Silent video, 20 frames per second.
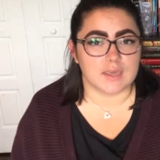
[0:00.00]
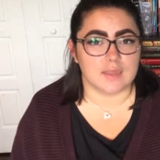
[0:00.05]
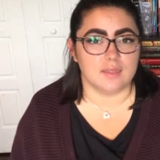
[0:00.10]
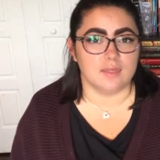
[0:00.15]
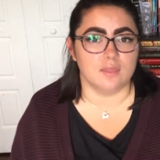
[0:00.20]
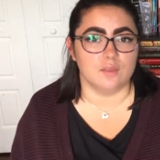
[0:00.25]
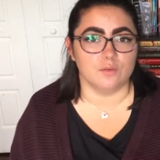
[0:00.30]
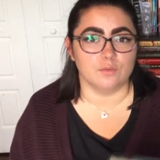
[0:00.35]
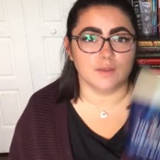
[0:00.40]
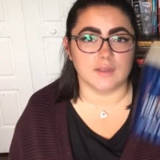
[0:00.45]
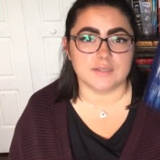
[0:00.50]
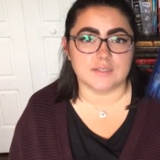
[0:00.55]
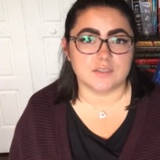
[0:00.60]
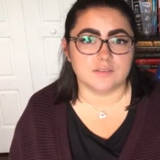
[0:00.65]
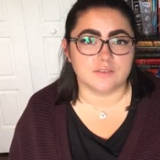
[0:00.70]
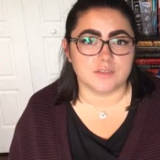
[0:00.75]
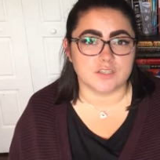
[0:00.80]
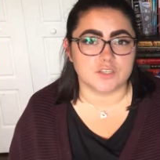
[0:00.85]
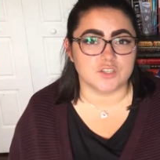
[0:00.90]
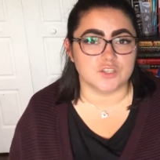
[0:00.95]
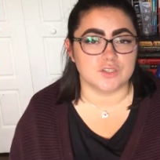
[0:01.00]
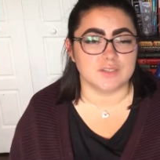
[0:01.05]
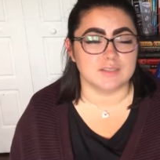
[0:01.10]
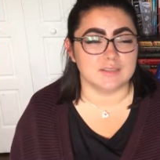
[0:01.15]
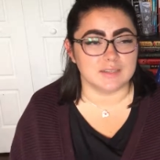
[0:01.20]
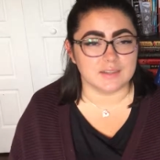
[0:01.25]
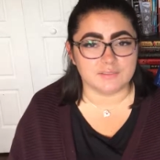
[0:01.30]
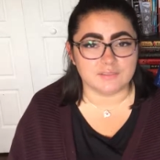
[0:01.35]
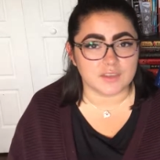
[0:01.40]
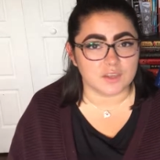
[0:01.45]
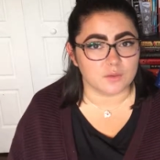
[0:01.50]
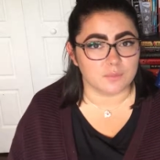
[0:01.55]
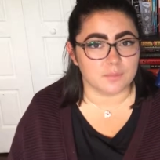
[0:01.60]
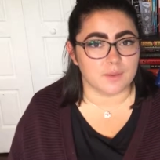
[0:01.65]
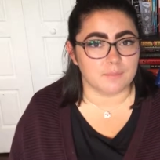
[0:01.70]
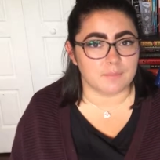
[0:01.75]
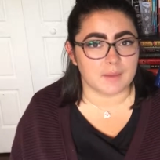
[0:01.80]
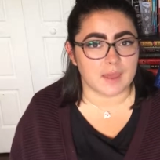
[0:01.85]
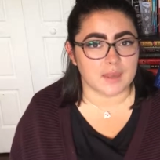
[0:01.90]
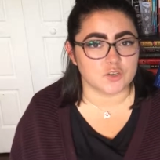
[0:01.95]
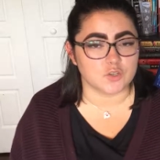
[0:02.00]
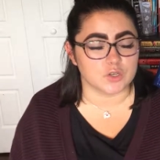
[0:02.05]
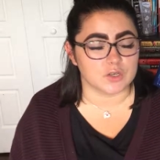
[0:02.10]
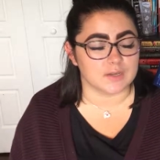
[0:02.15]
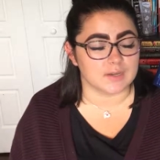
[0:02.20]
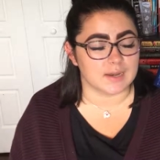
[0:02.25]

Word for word: in The Rest of Us Just Live Here by Patrick